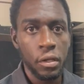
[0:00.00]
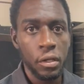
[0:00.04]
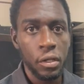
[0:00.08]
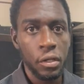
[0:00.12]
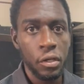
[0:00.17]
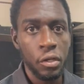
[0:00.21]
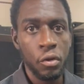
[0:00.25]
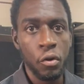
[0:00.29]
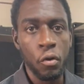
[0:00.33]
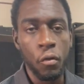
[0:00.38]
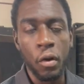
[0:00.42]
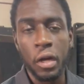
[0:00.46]

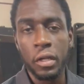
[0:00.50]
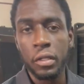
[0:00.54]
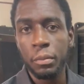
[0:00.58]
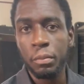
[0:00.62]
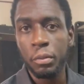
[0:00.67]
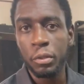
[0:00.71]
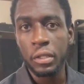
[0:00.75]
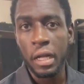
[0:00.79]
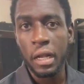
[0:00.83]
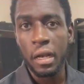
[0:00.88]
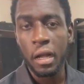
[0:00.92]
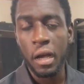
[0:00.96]
You don't want to
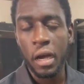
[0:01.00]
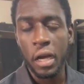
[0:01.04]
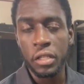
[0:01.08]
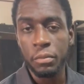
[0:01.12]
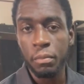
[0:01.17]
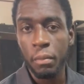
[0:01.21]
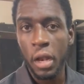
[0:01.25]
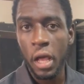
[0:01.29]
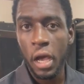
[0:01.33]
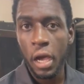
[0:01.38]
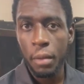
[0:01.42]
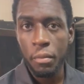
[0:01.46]
put a large
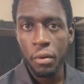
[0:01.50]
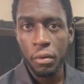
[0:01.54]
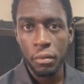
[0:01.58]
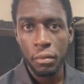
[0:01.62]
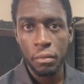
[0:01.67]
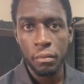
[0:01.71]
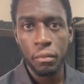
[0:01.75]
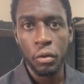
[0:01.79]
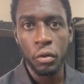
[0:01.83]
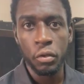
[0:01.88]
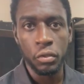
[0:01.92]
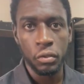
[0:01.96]

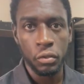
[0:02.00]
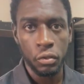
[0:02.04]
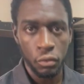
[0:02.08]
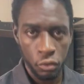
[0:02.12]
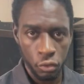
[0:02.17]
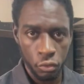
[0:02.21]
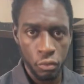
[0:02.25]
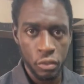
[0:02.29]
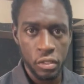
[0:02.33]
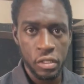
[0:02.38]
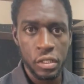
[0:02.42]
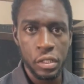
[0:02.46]
blob, but
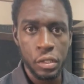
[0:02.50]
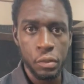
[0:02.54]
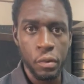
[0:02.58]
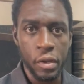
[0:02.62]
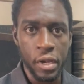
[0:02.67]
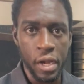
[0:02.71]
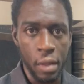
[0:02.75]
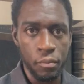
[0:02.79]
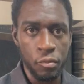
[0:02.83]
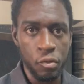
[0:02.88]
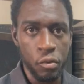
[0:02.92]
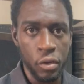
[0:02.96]
you will see when
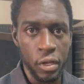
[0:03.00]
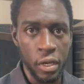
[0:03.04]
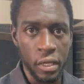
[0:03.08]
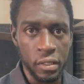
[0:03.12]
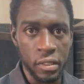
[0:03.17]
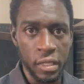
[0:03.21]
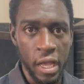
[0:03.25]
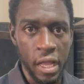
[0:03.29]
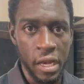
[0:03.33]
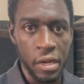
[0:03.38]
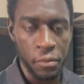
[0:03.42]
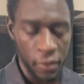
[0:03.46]
I'm doing it
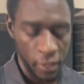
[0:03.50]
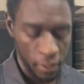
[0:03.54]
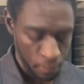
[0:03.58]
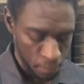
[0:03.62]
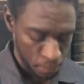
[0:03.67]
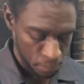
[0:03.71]
anyway.